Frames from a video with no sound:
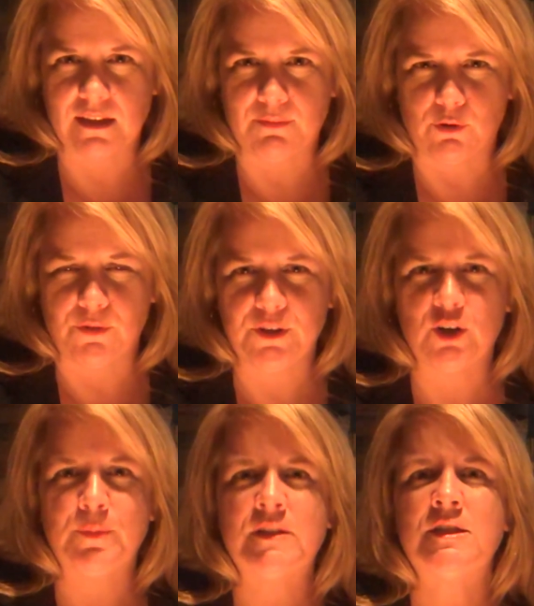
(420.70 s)
level. There
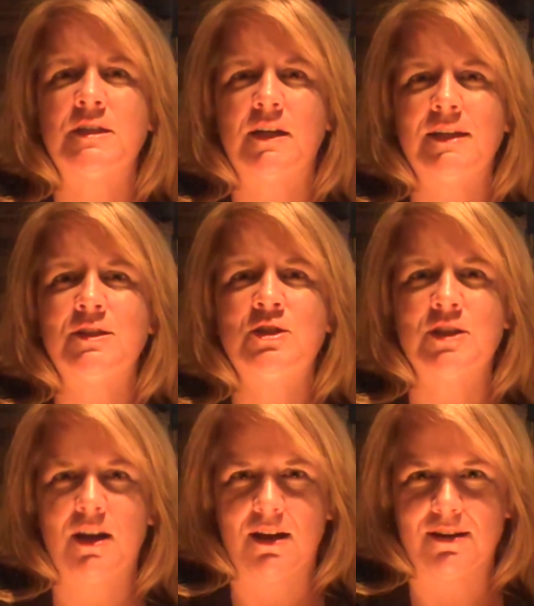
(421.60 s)
have been studies
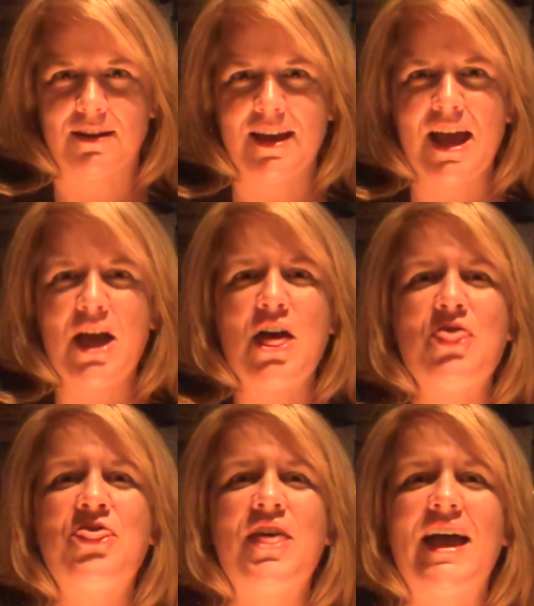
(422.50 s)
done
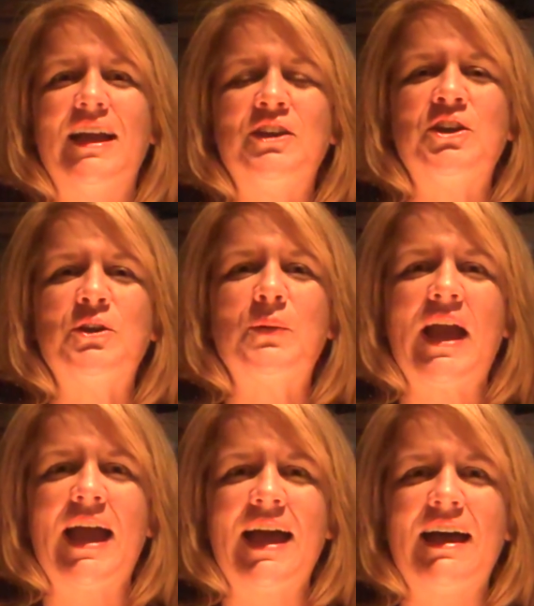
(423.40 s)
that you
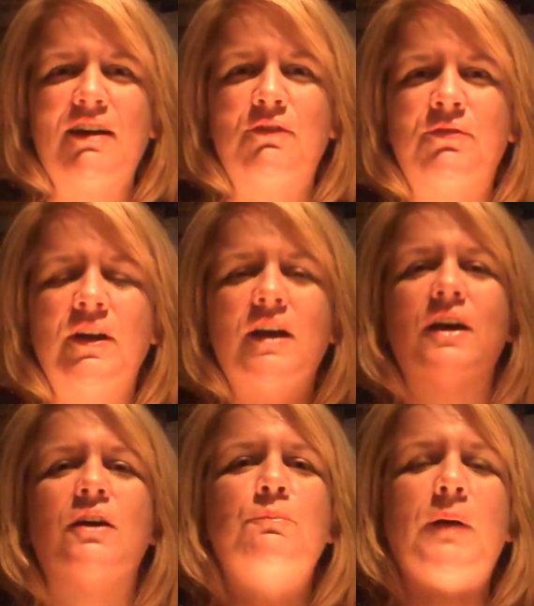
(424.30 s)
have,
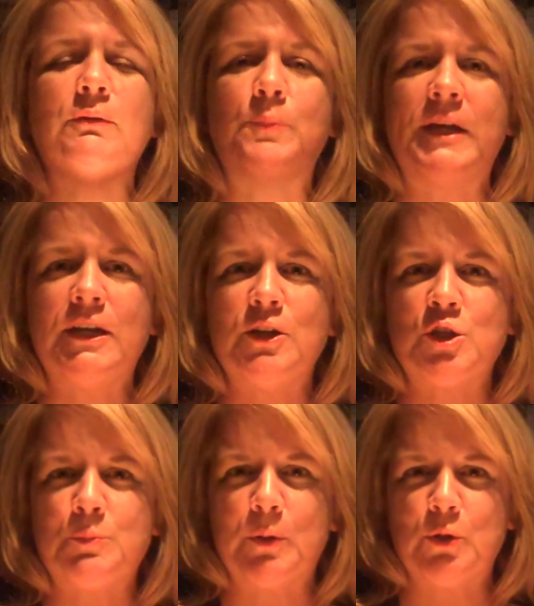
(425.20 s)
by repeated
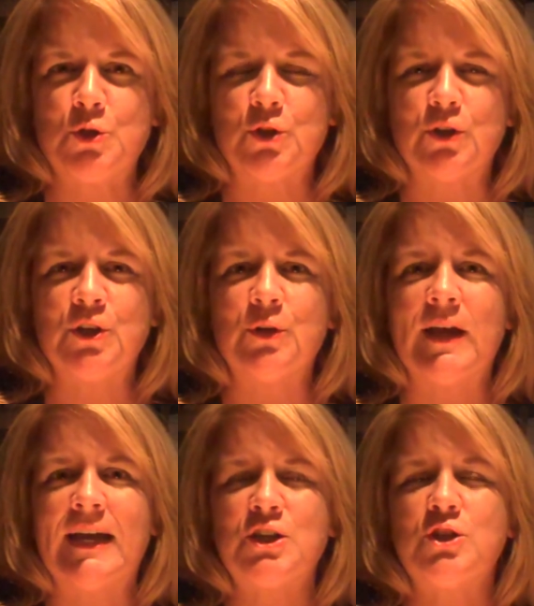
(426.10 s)
exposure, you're
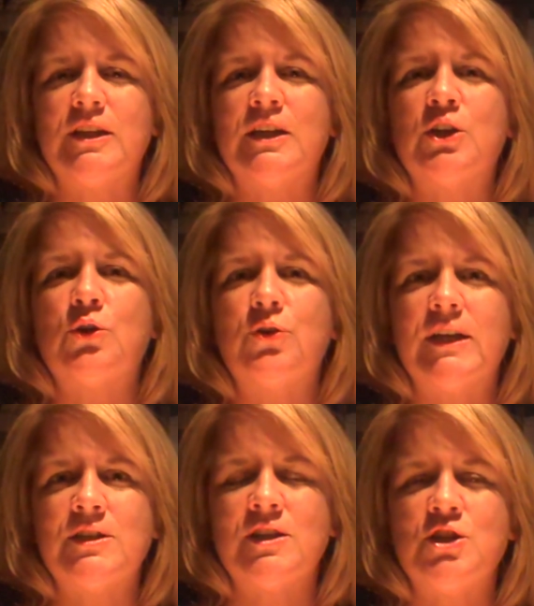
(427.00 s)
actually
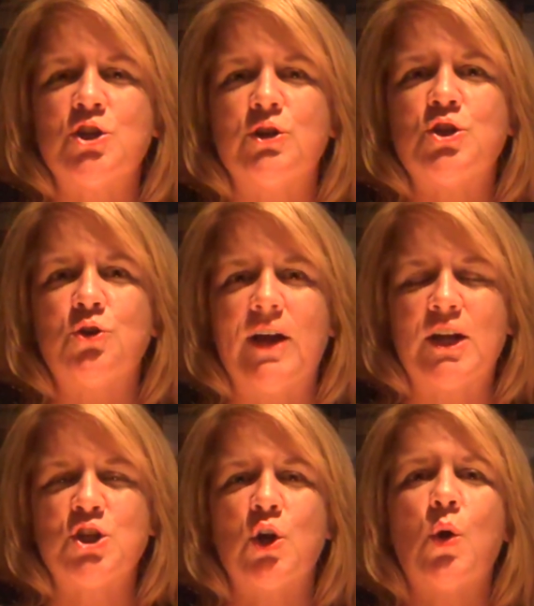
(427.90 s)
increasing your
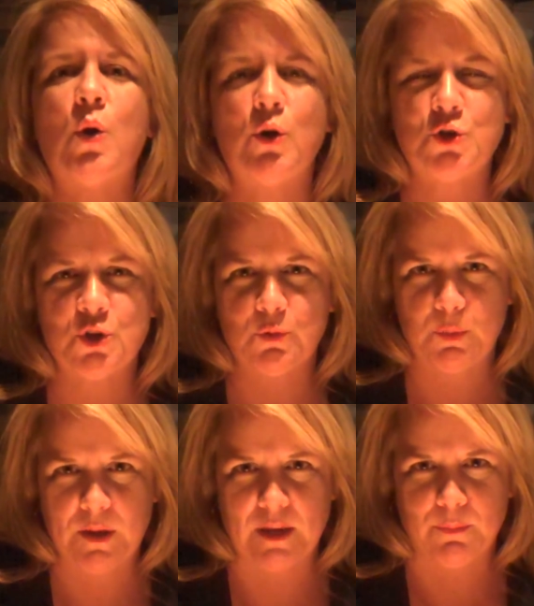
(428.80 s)
attraction quotient
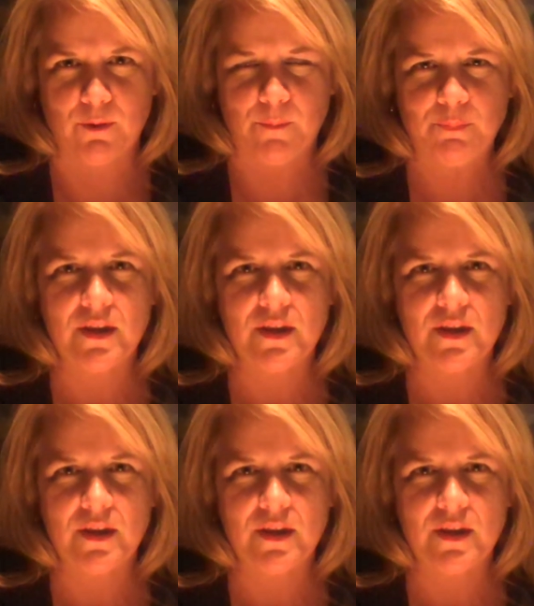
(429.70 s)
with people.